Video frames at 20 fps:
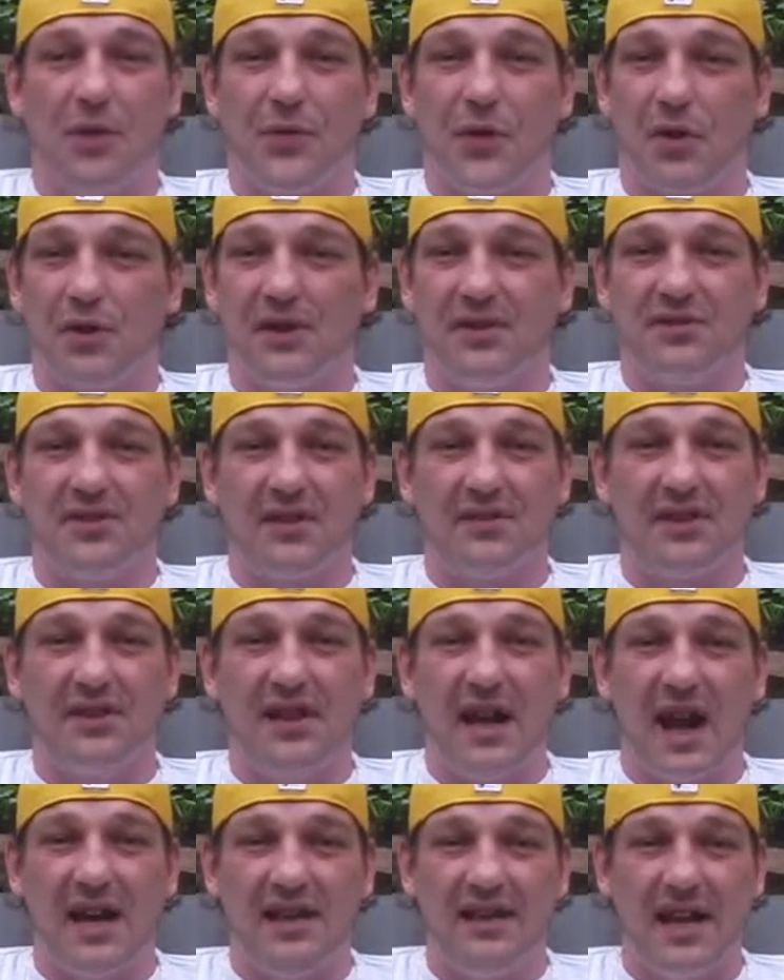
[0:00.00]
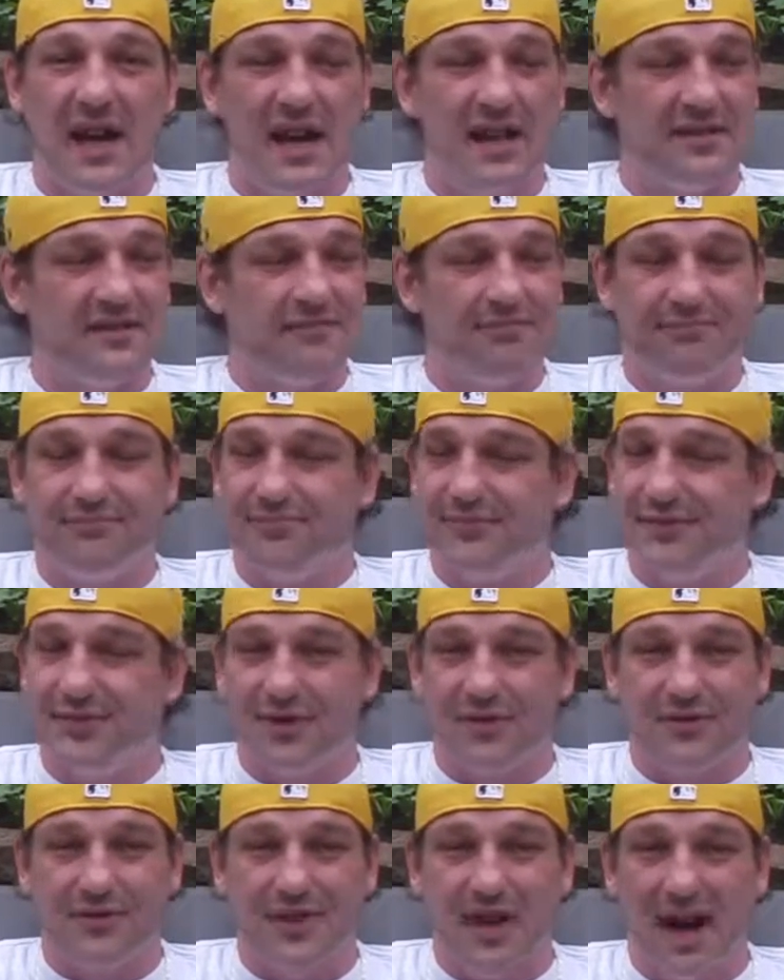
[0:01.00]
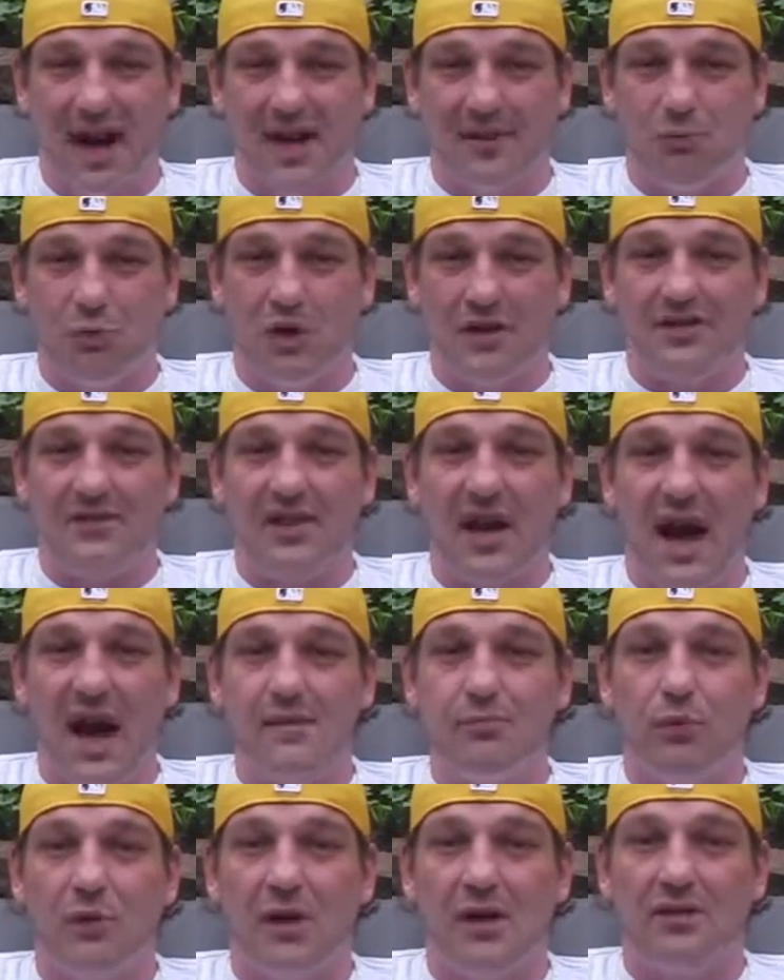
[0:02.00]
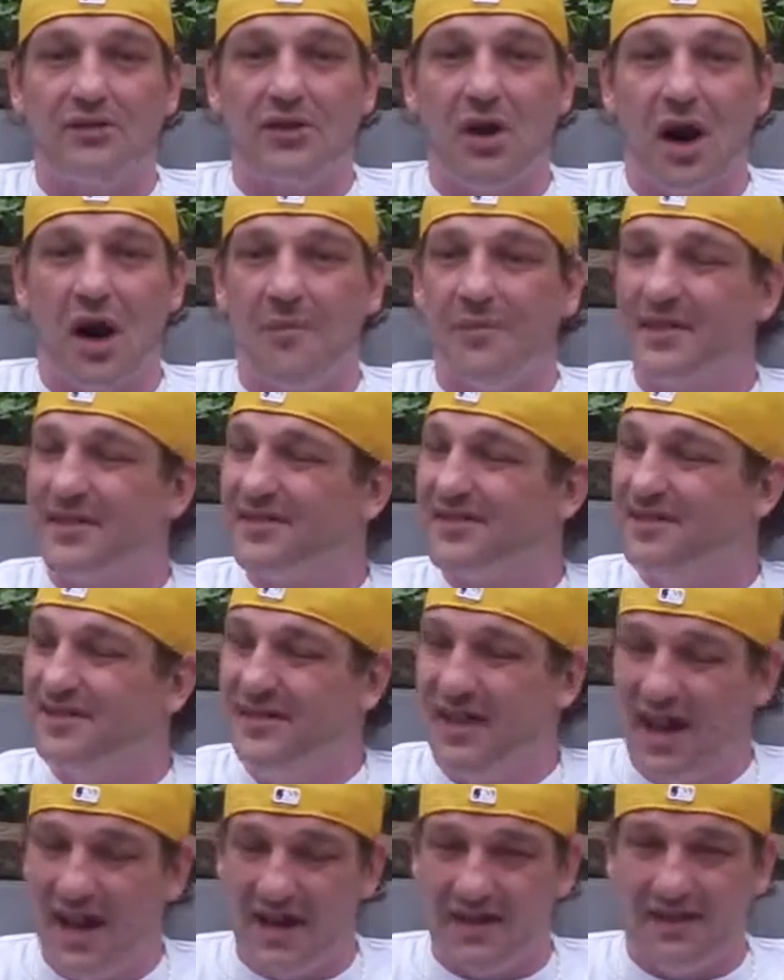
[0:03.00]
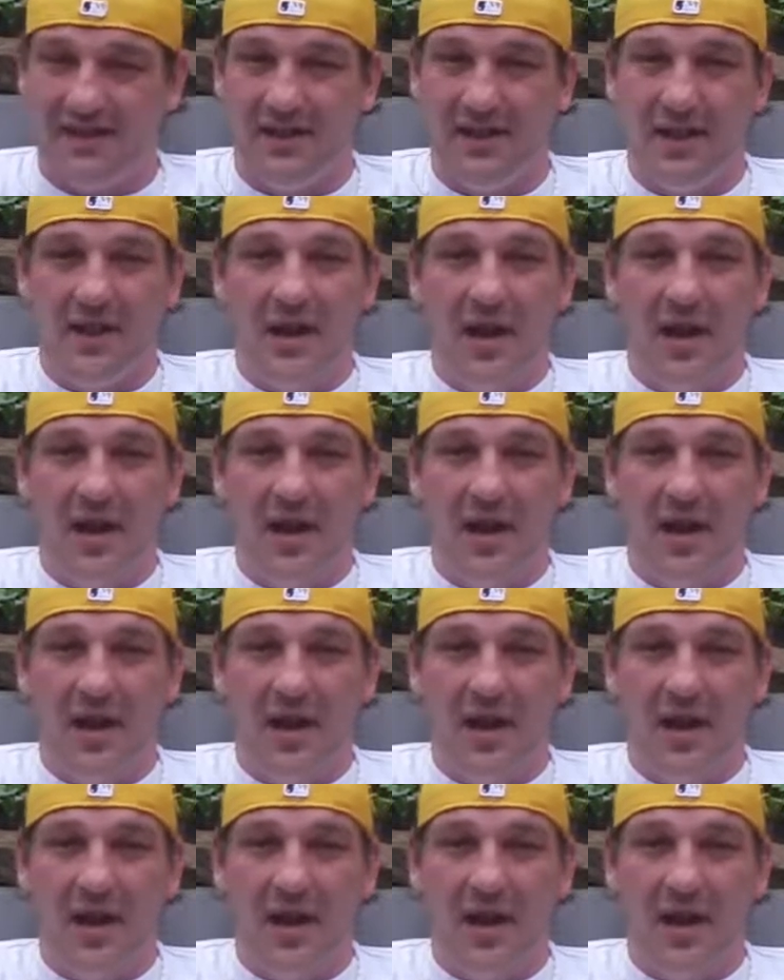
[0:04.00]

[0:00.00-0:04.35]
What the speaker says: 30, 60, 90 days, they're done. Once the hype wears off, it's done.